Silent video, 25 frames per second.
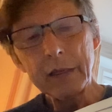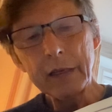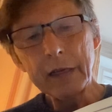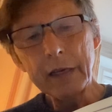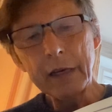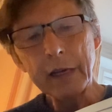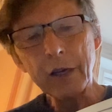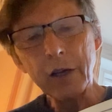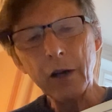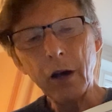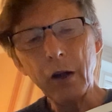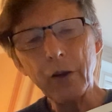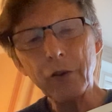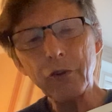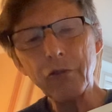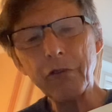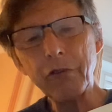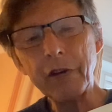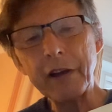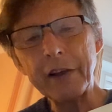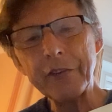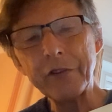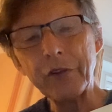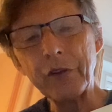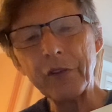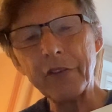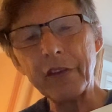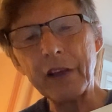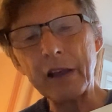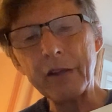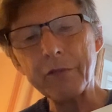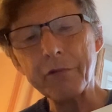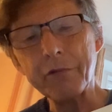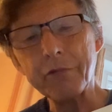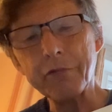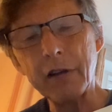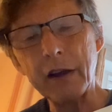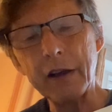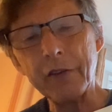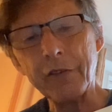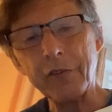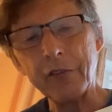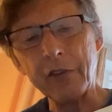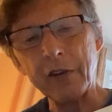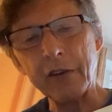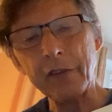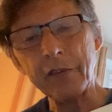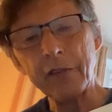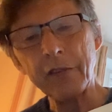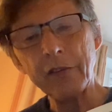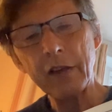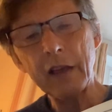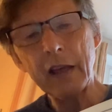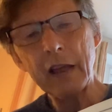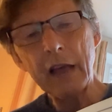to St. Francis,